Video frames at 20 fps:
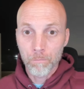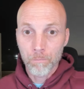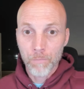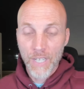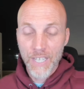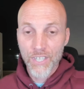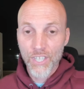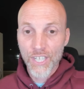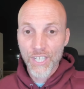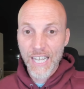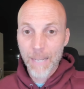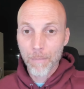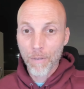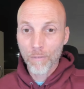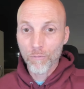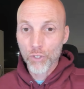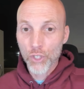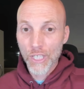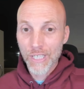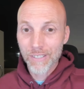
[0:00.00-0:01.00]
In the name
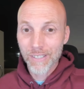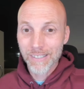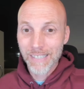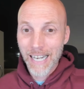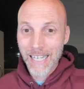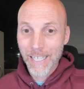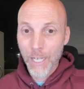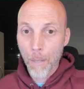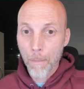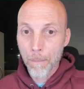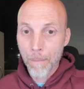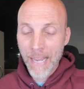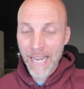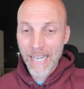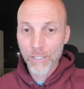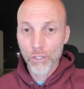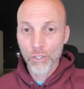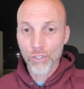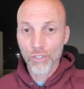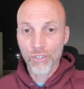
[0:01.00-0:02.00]
of Jesus, I
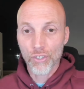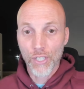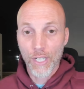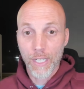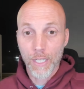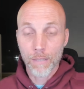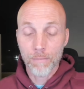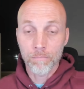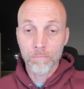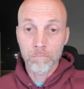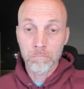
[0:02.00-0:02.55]
command you to say it.